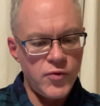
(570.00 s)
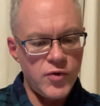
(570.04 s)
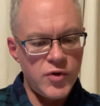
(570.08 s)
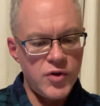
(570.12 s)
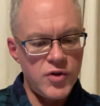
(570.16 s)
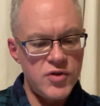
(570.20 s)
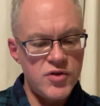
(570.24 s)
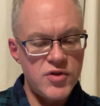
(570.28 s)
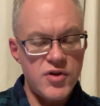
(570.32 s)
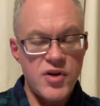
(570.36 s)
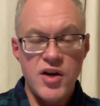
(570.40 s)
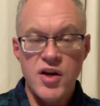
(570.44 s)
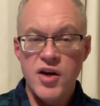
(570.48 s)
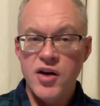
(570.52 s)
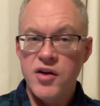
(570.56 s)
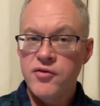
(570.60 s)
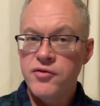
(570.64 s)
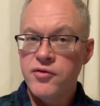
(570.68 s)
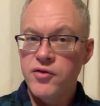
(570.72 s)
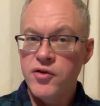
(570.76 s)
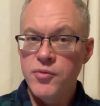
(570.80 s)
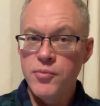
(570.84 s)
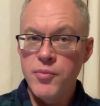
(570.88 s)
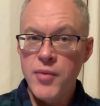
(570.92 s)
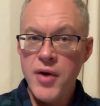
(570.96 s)
Because
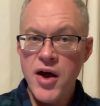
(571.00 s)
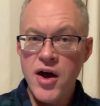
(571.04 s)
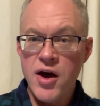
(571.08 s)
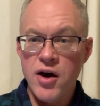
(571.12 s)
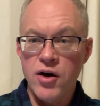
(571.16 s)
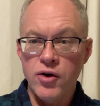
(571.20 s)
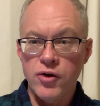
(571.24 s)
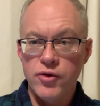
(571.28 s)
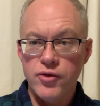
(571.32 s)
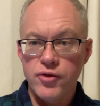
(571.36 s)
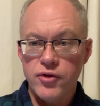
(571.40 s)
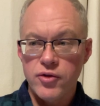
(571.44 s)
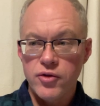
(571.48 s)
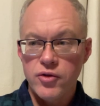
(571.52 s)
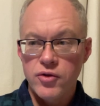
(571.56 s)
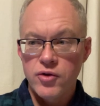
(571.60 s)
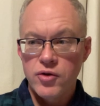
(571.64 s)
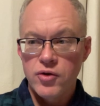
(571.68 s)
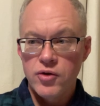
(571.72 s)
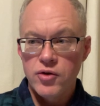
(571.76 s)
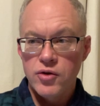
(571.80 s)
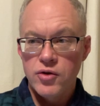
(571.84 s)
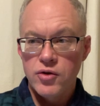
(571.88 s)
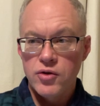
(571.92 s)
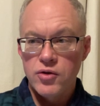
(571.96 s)
every mouth
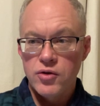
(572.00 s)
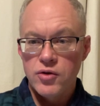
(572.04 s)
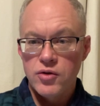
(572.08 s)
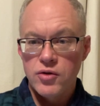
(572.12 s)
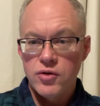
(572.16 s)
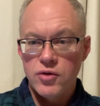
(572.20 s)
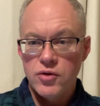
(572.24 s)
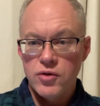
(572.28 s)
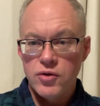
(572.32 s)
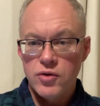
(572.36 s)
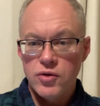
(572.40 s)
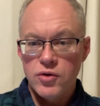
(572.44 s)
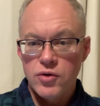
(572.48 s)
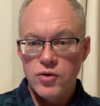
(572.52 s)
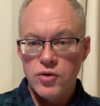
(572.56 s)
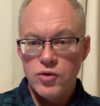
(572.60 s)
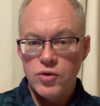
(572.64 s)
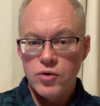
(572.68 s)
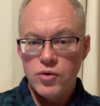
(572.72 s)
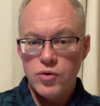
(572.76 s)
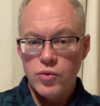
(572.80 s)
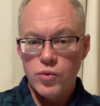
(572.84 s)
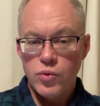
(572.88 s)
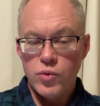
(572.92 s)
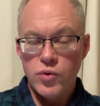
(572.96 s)

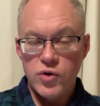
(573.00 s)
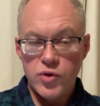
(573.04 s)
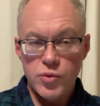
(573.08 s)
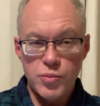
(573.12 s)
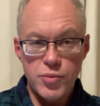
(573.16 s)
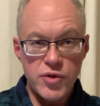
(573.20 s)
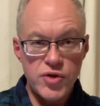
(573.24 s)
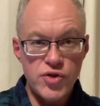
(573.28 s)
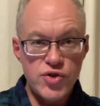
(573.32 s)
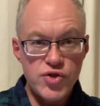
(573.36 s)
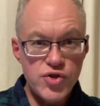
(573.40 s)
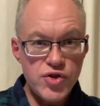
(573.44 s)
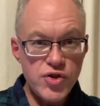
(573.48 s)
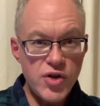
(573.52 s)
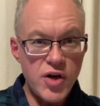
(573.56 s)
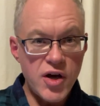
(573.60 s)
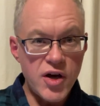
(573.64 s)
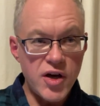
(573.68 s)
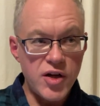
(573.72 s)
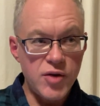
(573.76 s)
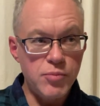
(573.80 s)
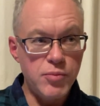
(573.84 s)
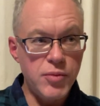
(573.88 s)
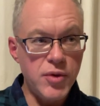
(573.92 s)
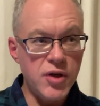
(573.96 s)
will be shut
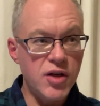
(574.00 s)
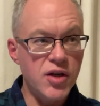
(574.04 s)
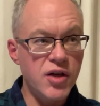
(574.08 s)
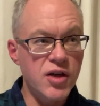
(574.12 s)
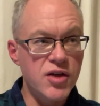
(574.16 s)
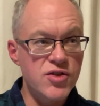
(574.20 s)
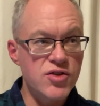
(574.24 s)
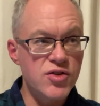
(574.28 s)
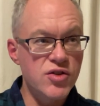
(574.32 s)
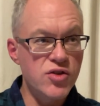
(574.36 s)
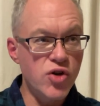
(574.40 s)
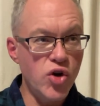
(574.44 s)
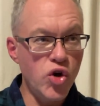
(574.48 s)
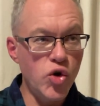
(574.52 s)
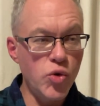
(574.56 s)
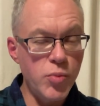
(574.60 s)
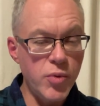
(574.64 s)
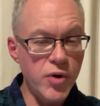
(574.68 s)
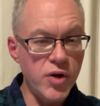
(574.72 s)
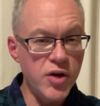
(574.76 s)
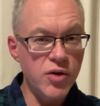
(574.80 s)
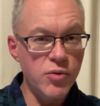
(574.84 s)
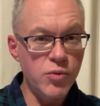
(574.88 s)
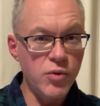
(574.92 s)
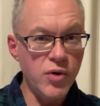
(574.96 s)
because
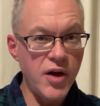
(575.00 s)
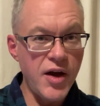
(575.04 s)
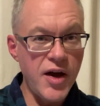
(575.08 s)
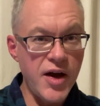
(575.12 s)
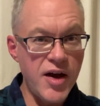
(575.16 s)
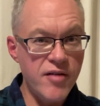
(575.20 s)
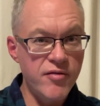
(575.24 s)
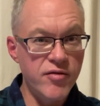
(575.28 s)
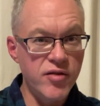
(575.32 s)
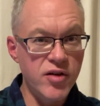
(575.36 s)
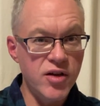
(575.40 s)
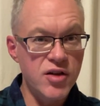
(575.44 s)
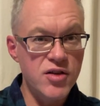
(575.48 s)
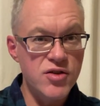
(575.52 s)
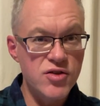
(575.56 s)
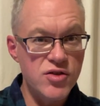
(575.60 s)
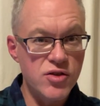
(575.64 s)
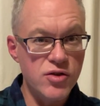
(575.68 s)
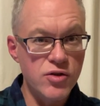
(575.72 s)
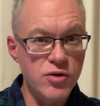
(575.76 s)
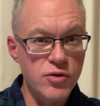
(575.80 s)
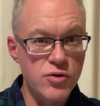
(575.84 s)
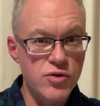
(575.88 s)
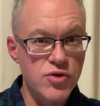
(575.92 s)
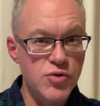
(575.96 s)
nobody will have an
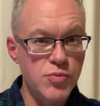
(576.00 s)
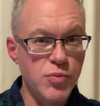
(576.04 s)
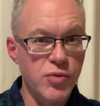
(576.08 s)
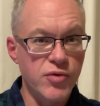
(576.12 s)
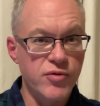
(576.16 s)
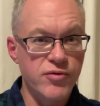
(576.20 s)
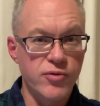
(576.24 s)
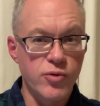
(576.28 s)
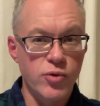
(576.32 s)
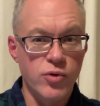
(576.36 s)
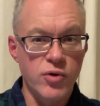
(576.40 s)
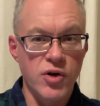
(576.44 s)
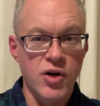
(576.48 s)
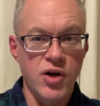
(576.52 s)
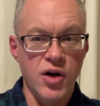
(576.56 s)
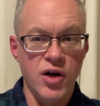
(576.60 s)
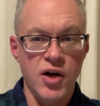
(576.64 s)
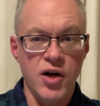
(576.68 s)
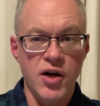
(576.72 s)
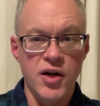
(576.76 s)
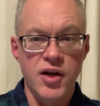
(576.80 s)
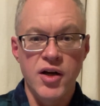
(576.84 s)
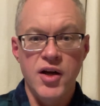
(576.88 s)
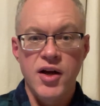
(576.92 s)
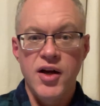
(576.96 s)
excuse before
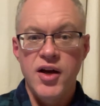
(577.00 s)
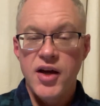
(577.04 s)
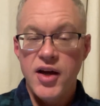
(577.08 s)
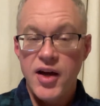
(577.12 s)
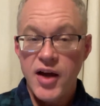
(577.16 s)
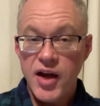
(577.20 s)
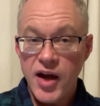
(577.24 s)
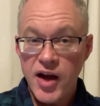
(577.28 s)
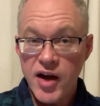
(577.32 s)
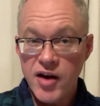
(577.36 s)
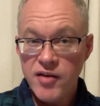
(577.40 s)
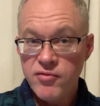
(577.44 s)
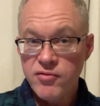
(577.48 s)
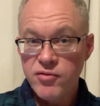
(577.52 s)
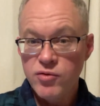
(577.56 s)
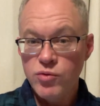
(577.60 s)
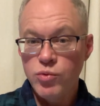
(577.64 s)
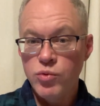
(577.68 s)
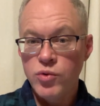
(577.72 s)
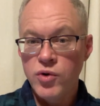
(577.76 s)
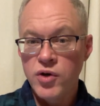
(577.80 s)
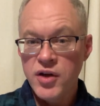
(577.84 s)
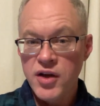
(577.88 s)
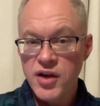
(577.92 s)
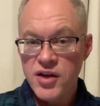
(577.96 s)
God.
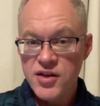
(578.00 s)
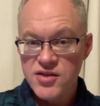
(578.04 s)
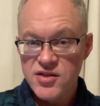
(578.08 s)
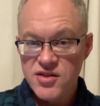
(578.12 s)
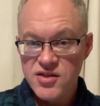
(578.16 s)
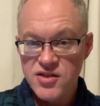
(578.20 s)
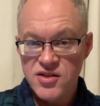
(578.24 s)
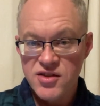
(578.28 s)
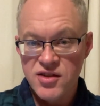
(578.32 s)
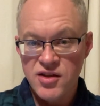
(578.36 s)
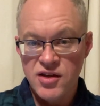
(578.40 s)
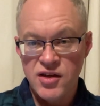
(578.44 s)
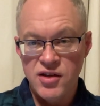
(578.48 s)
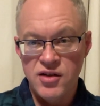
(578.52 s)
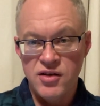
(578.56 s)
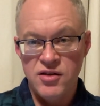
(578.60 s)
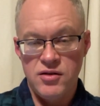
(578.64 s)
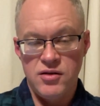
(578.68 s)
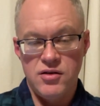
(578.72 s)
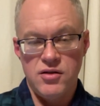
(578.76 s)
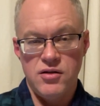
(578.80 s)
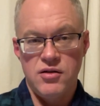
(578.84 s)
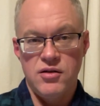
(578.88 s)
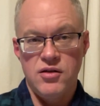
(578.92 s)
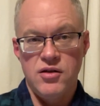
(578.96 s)
Everyone has
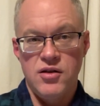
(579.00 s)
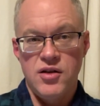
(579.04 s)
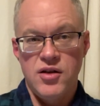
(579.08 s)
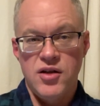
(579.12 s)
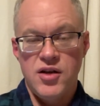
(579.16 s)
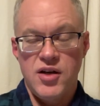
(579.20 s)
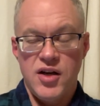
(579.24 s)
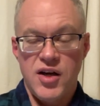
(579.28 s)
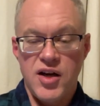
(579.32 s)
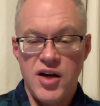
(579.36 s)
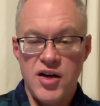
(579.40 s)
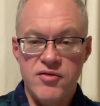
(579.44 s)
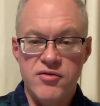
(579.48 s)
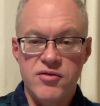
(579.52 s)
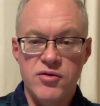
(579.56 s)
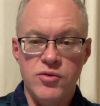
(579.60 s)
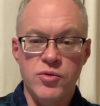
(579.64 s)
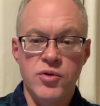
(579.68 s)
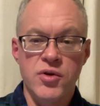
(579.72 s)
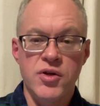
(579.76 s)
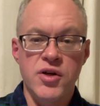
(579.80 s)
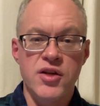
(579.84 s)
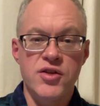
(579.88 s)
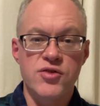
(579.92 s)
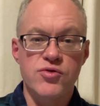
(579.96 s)
sinned.
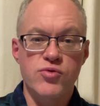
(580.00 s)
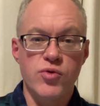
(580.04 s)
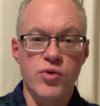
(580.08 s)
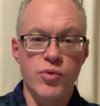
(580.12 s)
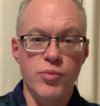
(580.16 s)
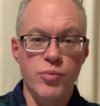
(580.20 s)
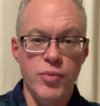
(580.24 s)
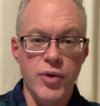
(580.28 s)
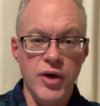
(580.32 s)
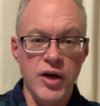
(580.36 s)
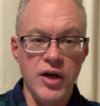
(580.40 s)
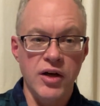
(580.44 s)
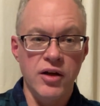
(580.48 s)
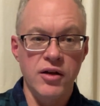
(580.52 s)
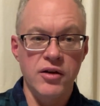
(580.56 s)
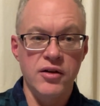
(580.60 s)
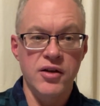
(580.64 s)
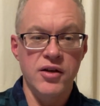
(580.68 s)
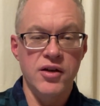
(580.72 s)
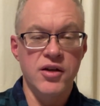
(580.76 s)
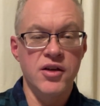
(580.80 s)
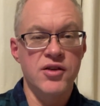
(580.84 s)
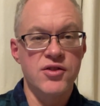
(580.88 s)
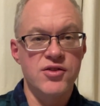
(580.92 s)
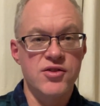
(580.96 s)
Everyone has rebelled
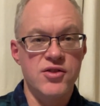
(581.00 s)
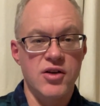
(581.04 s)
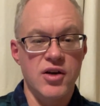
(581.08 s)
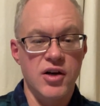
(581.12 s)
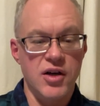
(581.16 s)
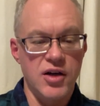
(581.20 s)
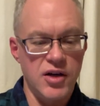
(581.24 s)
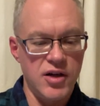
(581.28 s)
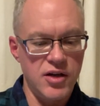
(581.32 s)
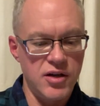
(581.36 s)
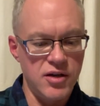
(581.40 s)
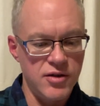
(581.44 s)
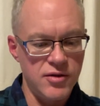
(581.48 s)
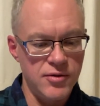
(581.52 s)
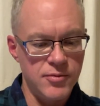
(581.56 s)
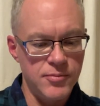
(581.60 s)
against God.